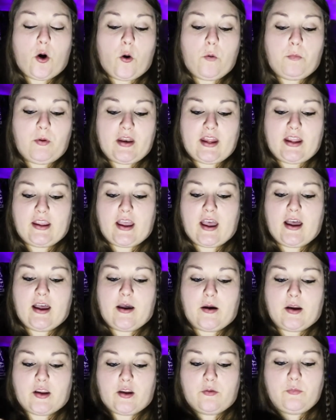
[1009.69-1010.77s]
opening
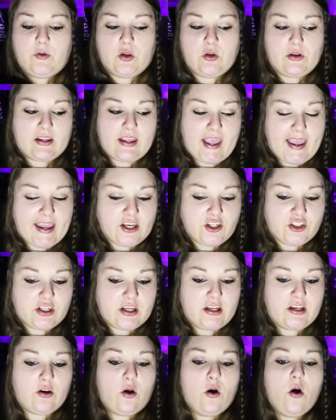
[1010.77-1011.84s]
a
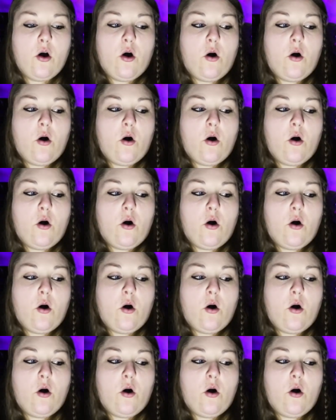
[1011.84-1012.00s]
communication